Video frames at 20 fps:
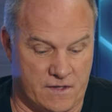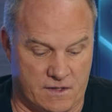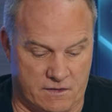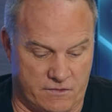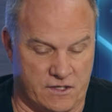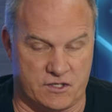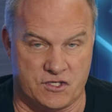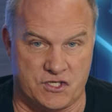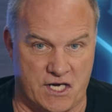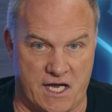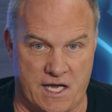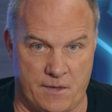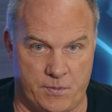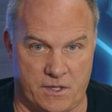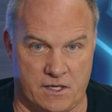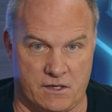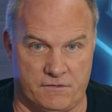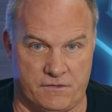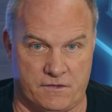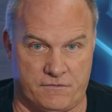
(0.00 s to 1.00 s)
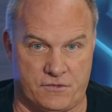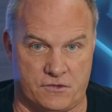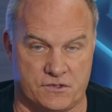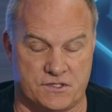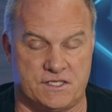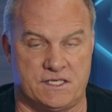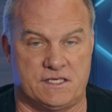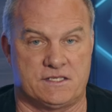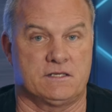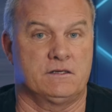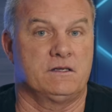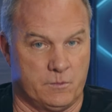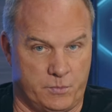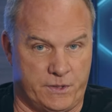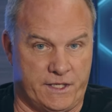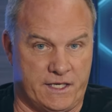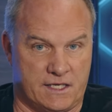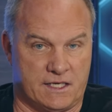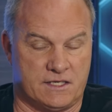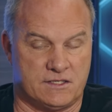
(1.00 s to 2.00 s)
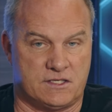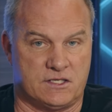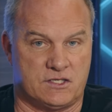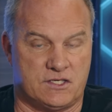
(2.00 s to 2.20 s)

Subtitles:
the champion of the first season played against the